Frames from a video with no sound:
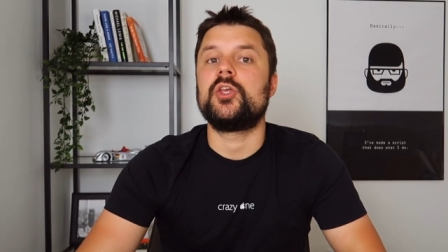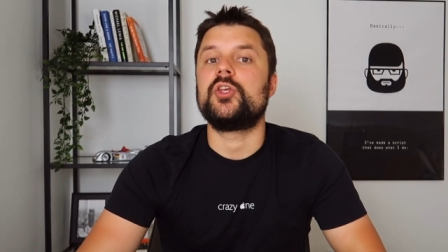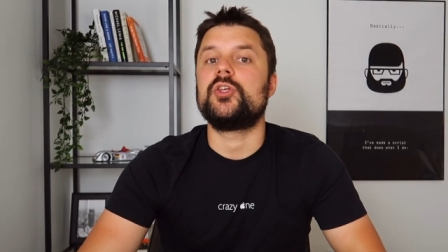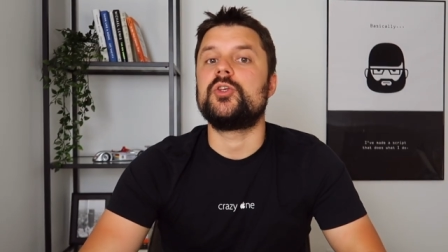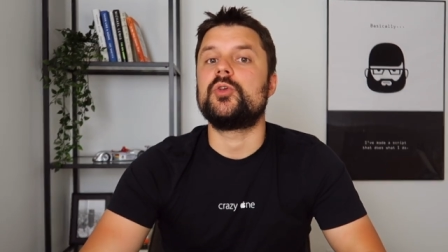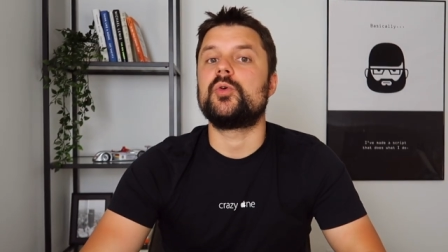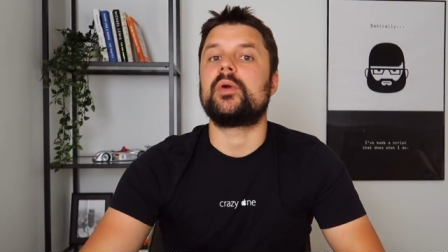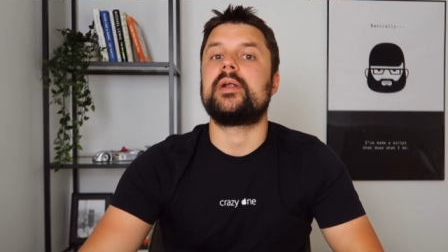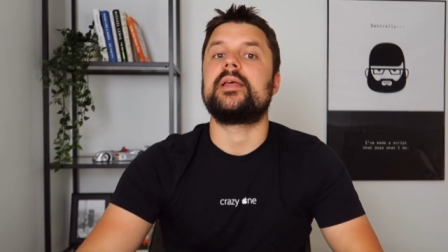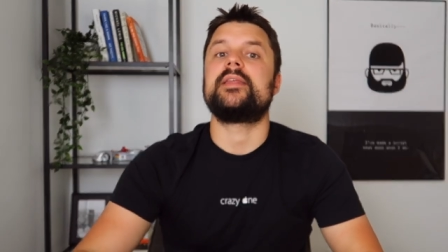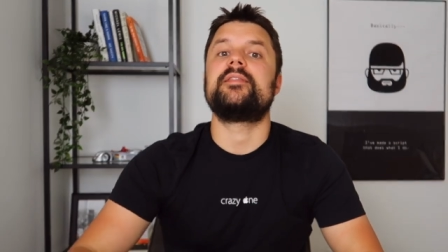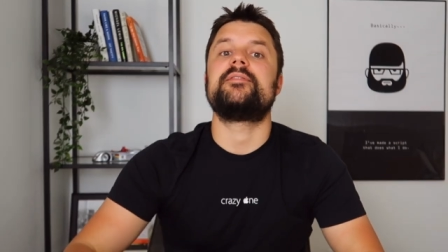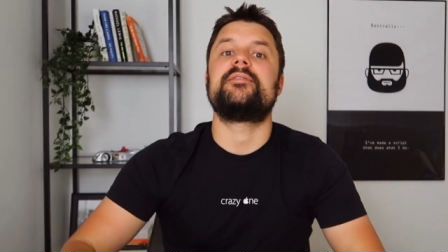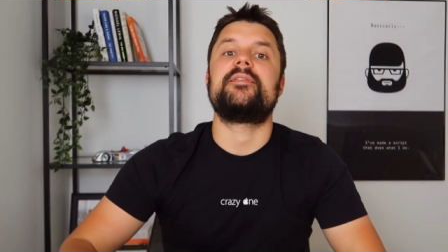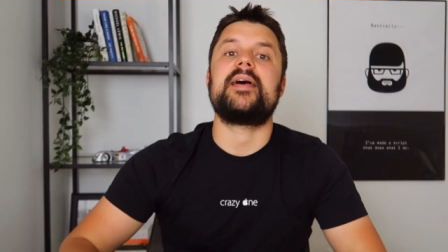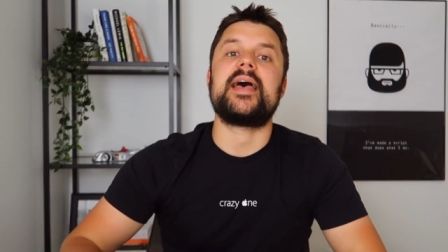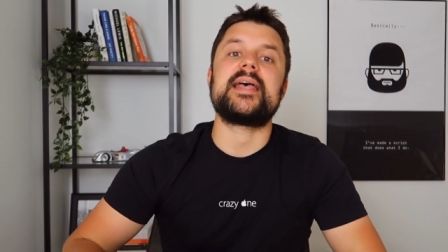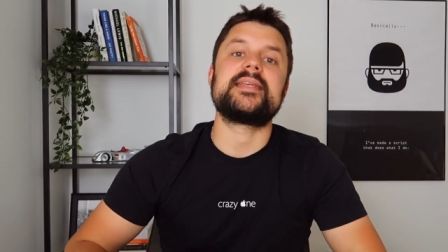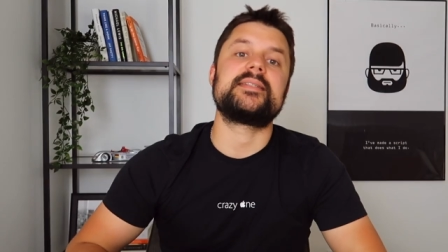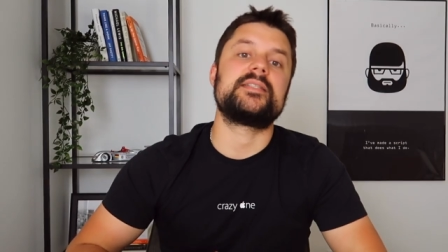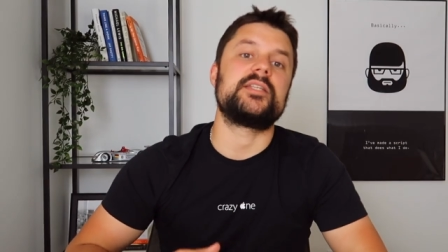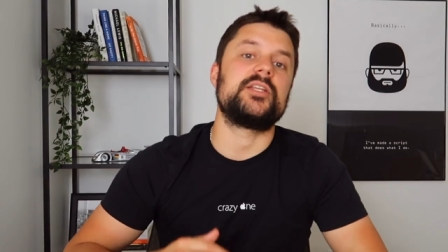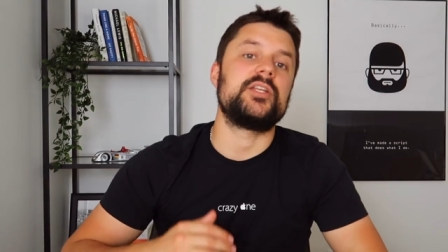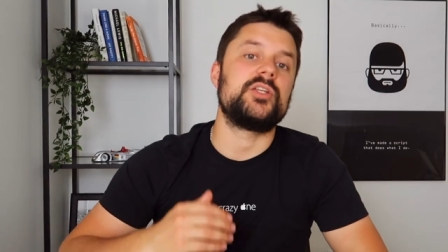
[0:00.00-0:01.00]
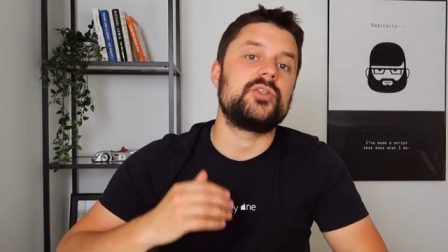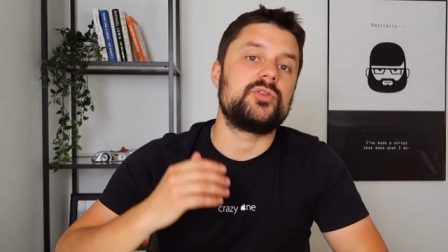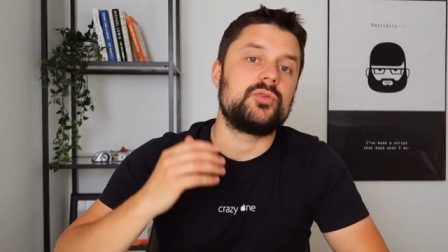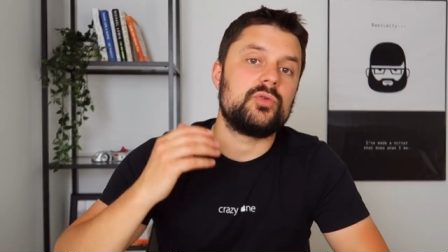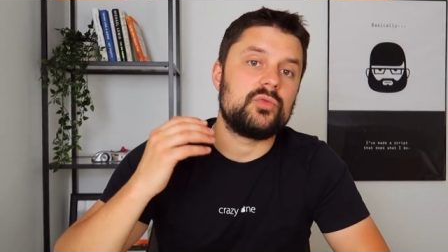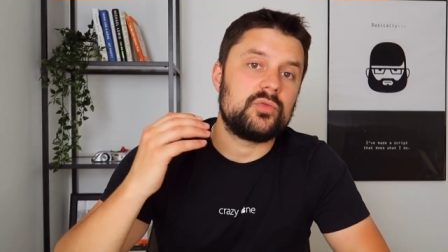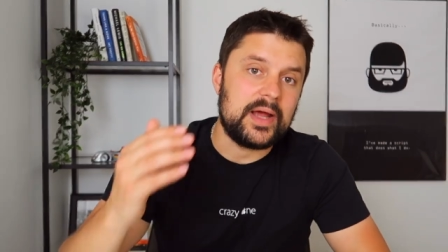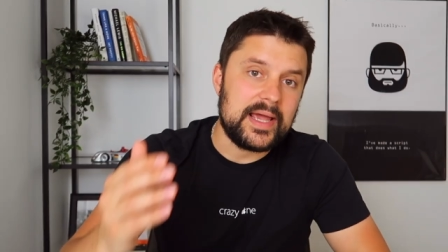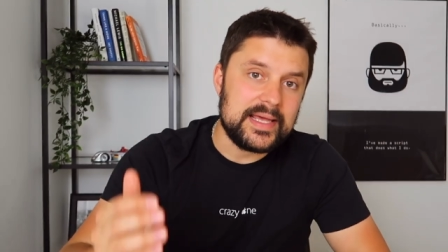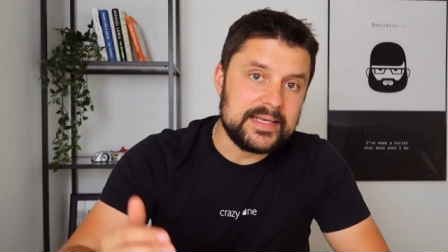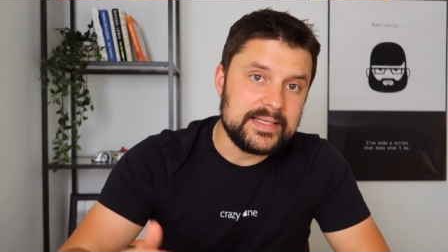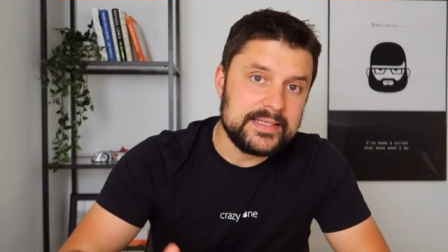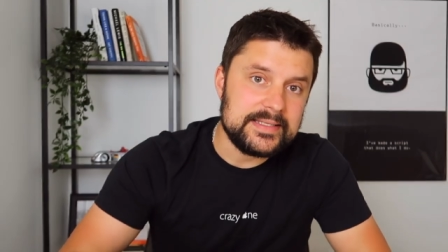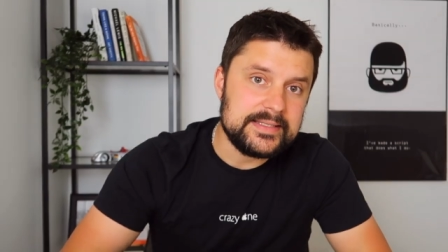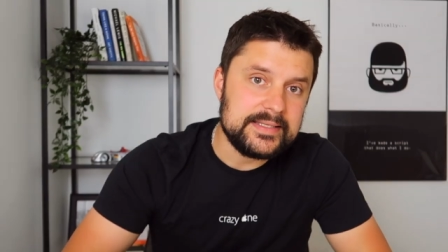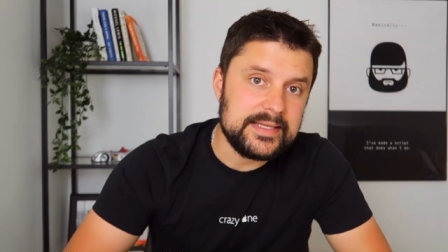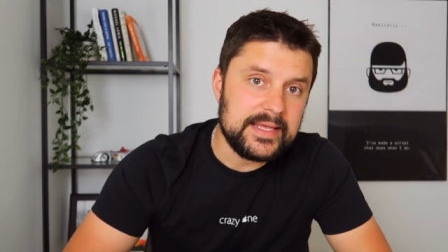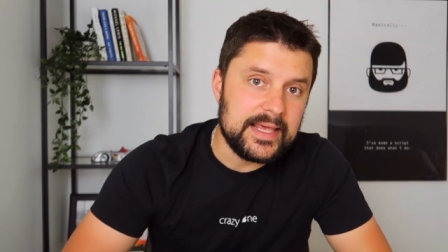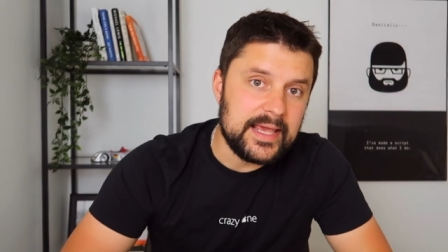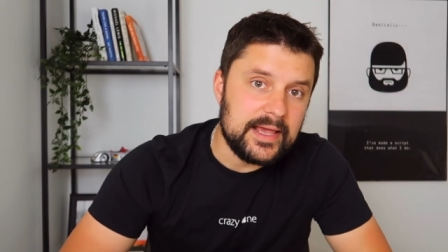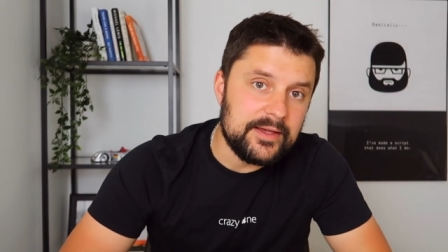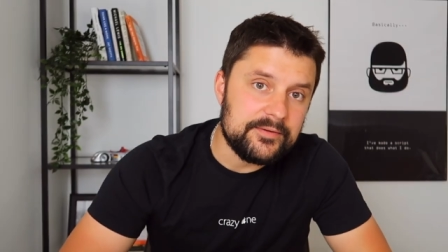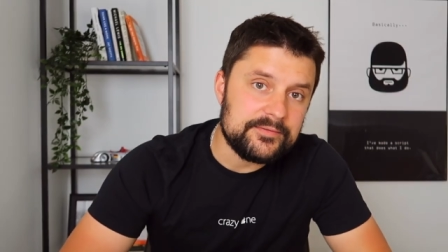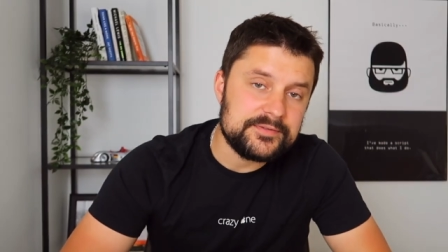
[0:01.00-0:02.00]
you are investing into right E
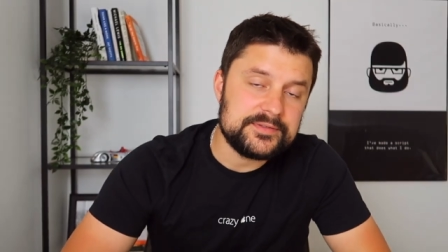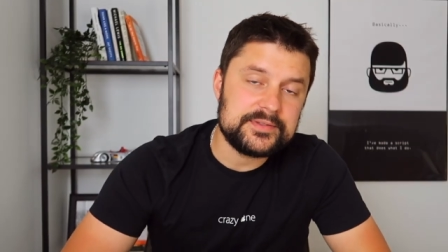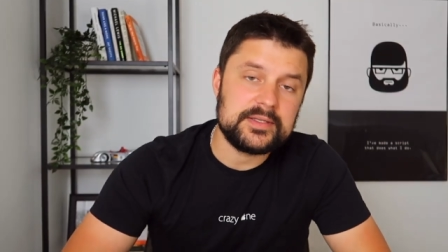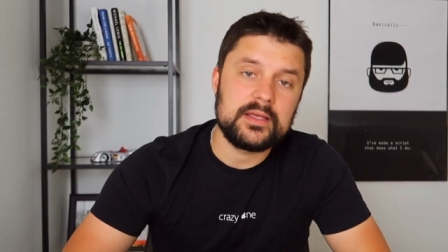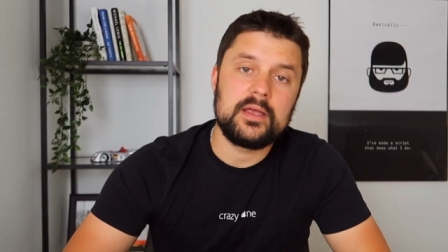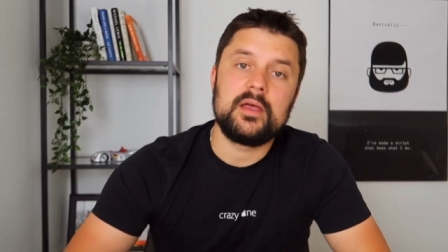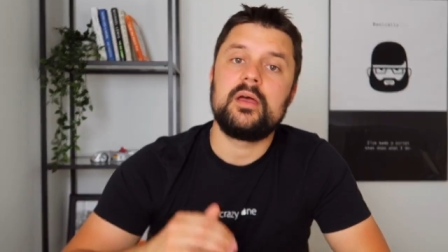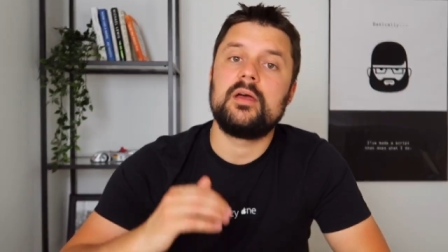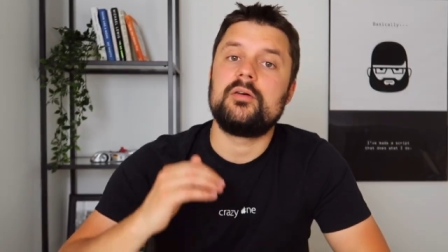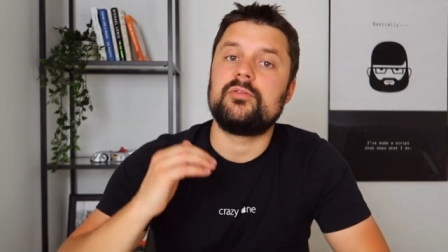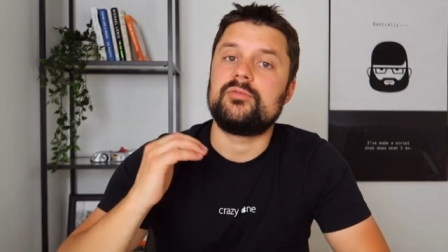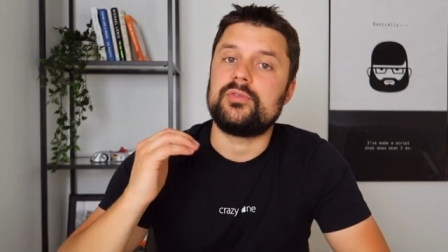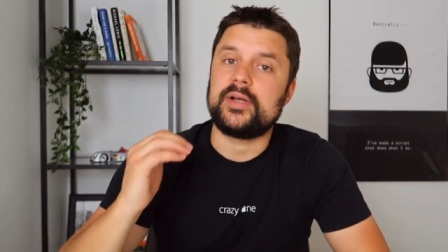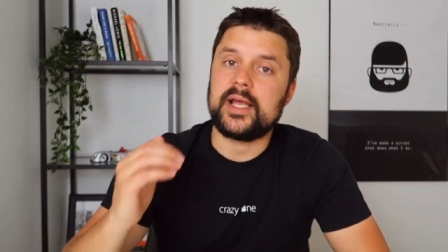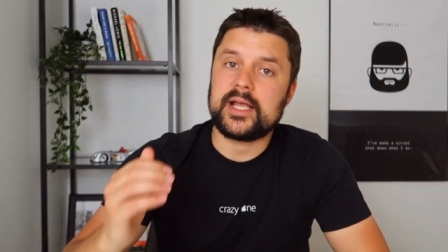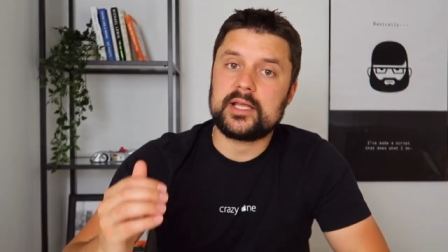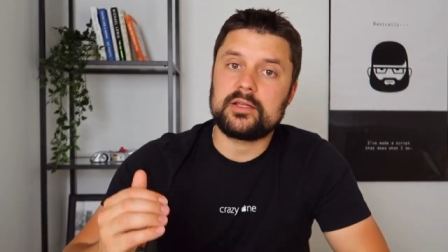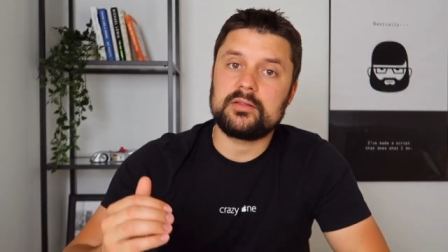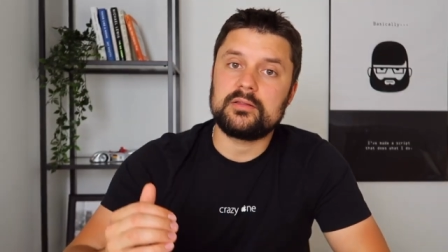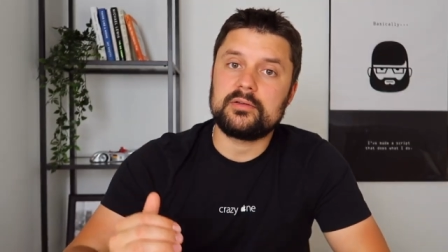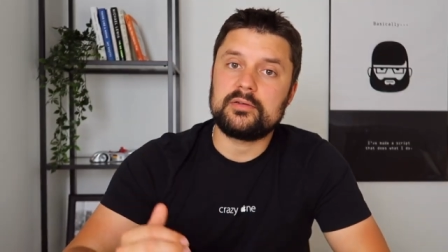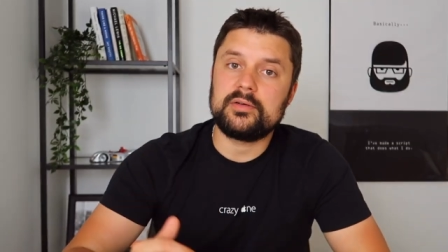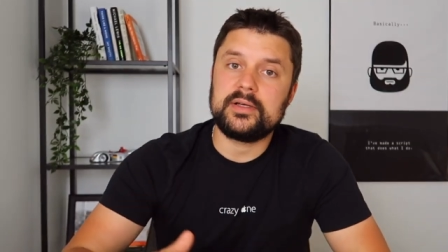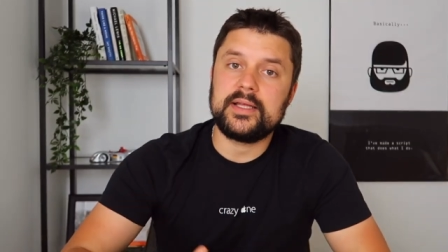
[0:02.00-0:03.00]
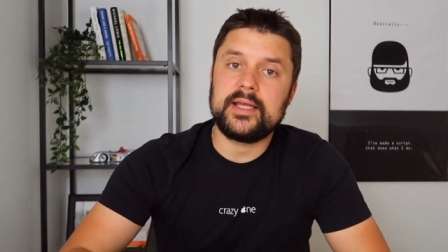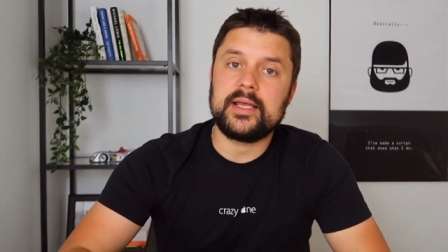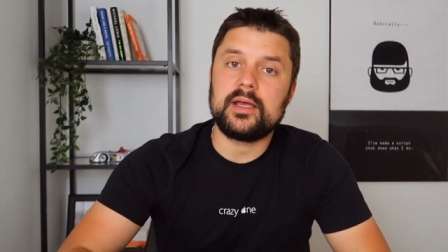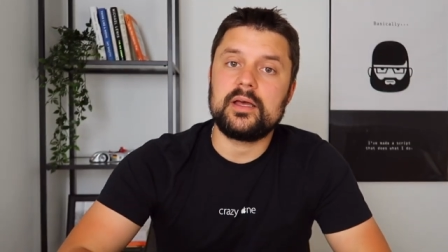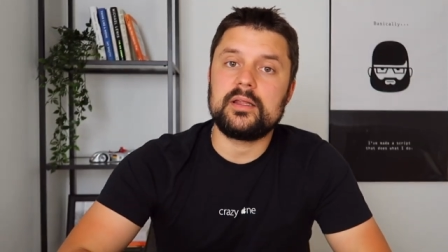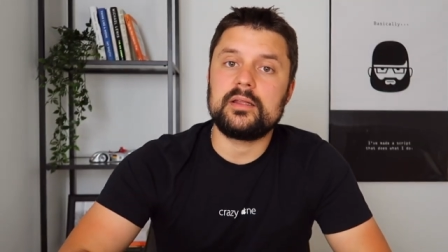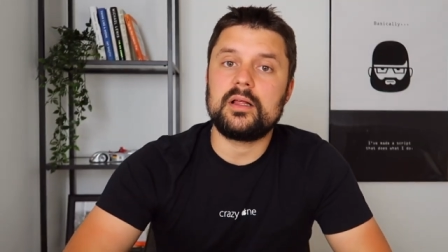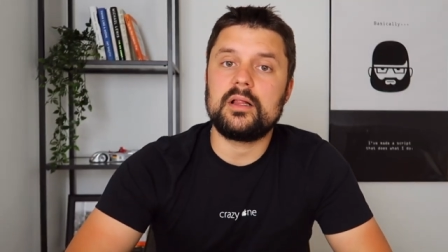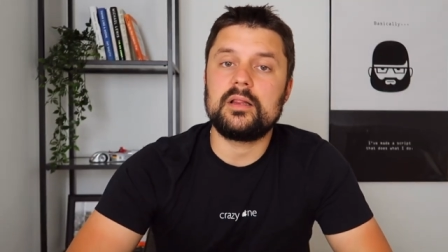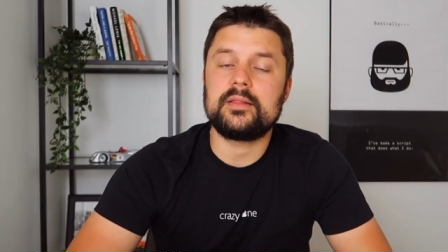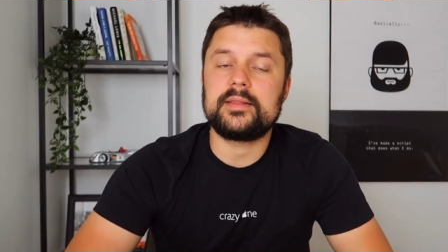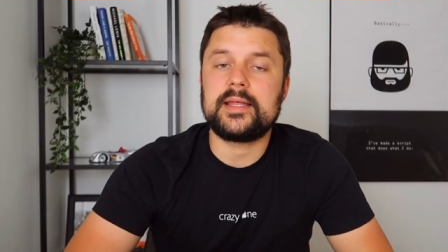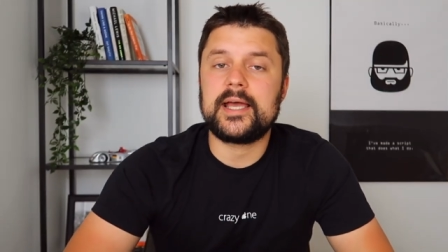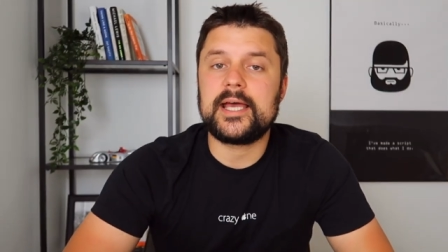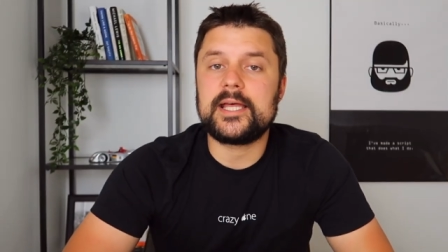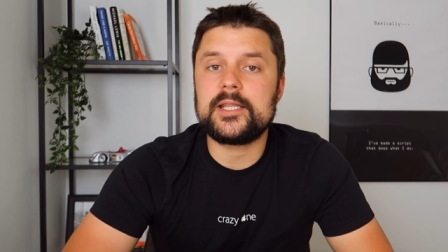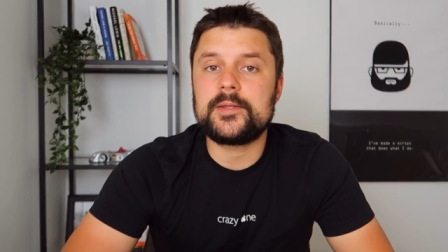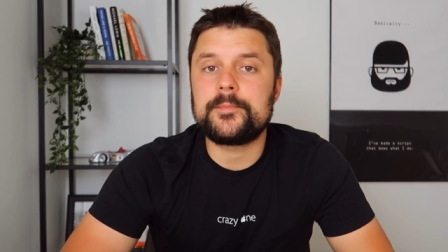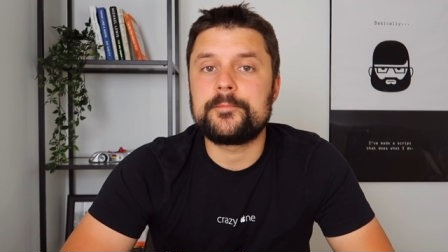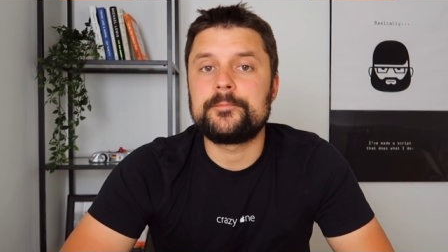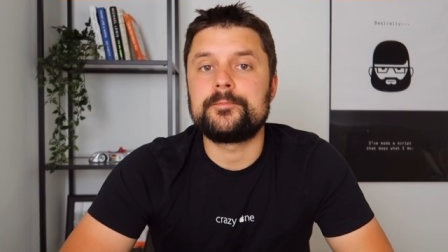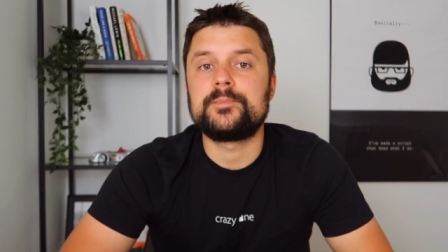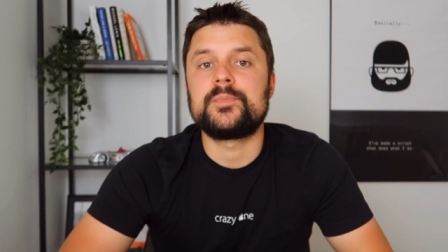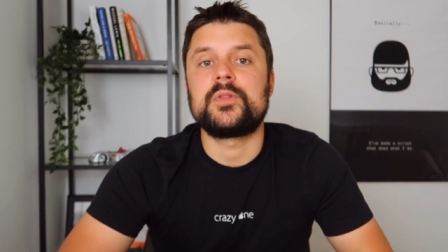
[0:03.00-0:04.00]
T Fs regularly and all that.